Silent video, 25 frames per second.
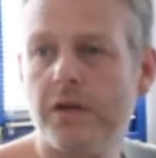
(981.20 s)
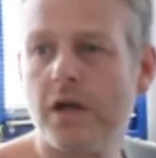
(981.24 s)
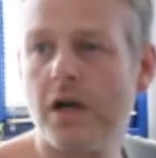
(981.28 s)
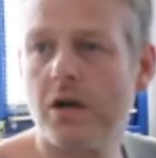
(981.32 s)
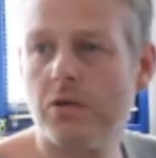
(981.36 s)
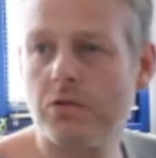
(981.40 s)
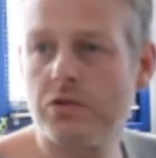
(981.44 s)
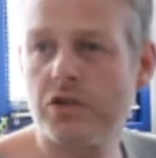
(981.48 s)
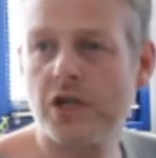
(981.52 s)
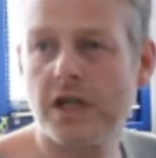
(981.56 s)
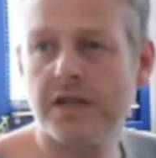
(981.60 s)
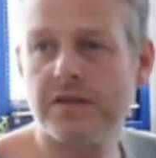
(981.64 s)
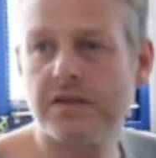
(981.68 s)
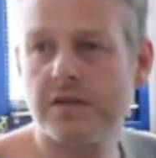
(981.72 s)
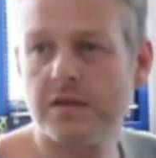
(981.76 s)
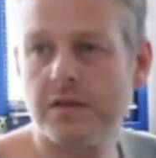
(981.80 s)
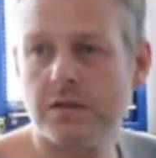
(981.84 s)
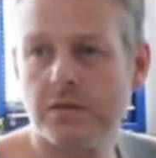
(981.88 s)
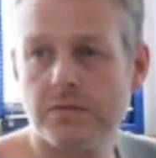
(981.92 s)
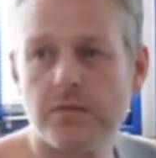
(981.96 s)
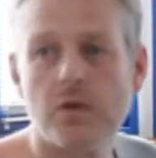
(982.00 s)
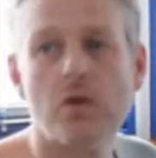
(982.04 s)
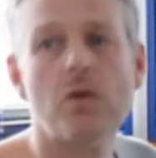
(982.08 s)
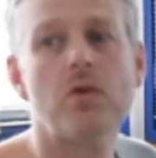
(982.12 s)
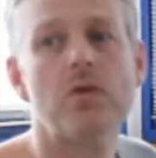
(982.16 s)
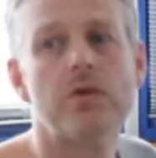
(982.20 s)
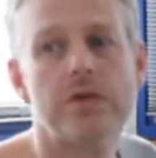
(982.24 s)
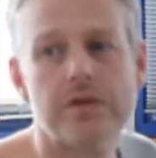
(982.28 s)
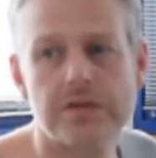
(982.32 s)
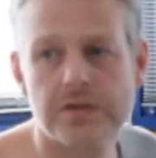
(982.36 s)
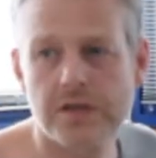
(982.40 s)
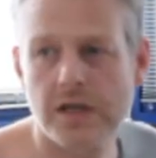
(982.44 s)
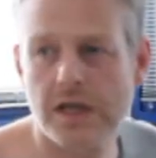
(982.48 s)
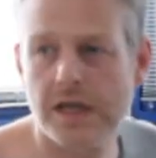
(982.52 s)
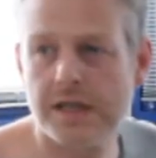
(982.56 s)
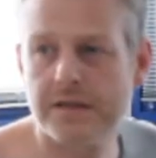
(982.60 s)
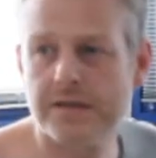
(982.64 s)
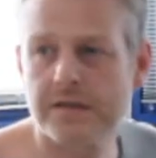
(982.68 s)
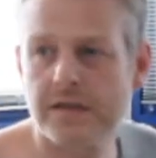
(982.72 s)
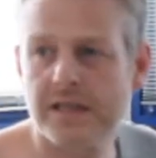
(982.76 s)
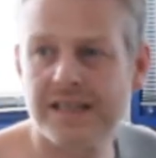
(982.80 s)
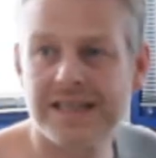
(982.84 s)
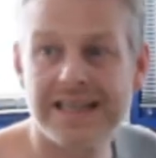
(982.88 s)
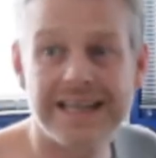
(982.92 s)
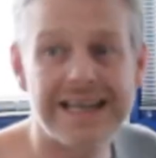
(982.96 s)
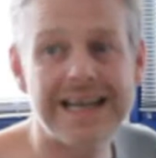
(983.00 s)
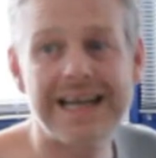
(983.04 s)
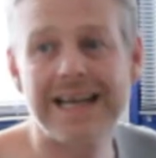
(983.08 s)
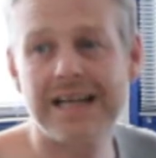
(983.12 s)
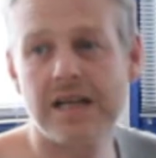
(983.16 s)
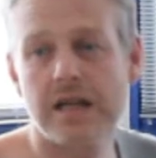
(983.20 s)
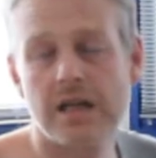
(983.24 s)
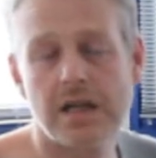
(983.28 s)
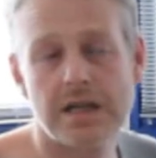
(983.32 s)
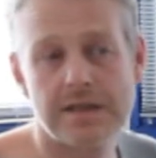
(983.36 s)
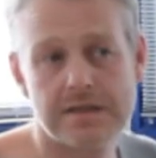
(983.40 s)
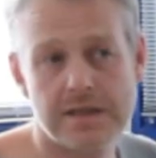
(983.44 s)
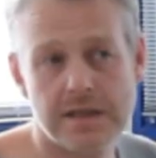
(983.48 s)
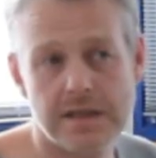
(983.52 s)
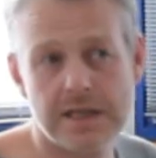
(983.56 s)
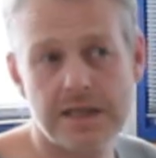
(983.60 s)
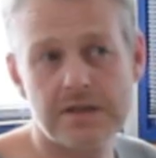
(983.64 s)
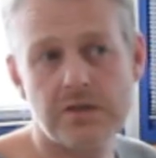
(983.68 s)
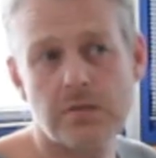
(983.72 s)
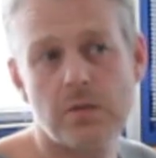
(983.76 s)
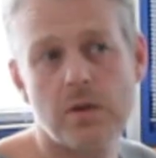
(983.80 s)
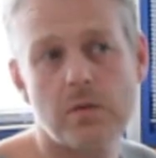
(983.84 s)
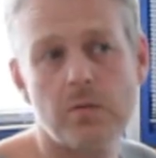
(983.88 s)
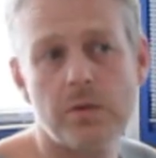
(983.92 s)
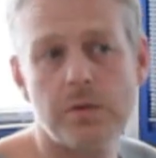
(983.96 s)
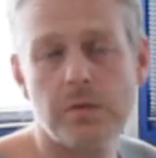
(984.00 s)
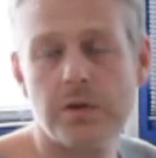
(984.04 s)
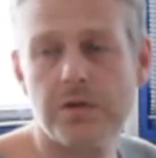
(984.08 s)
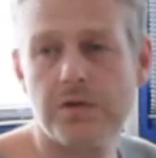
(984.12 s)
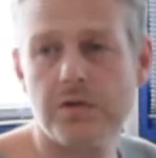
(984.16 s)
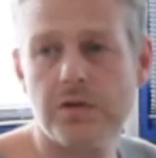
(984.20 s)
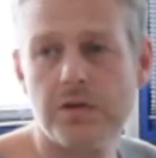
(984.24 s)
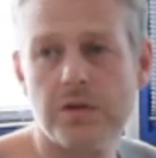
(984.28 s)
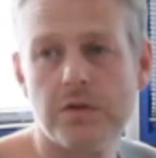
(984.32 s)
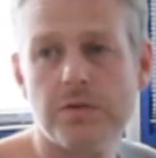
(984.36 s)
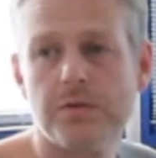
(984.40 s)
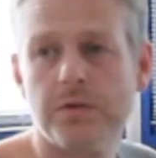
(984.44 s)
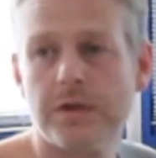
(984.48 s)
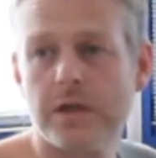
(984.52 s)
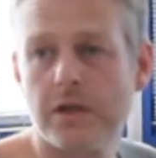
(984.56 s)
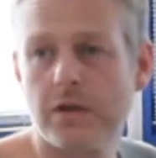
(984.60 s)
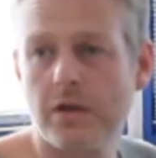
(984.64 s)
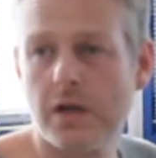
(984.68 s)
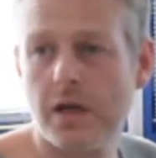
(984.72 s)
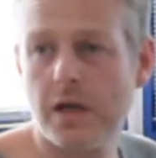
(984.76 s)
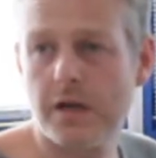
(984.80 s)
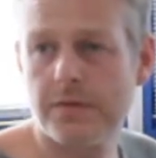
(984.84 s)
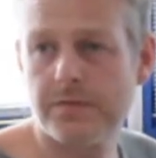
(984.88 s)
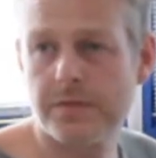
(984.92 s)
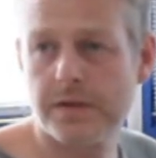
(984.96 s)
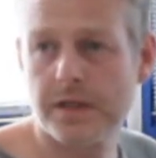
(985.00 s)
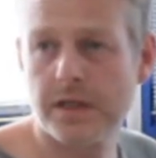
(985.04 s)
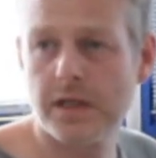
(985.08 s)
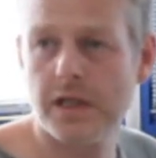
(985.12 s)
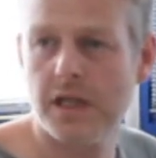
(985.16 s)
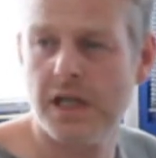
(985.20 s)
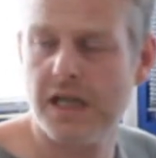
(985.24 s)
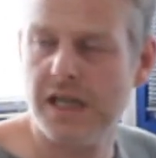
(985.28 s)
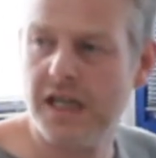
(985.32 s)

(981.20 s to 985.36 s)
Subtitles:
whole JSON of all the sites and then analyze it. That's what we want to do for the graphing.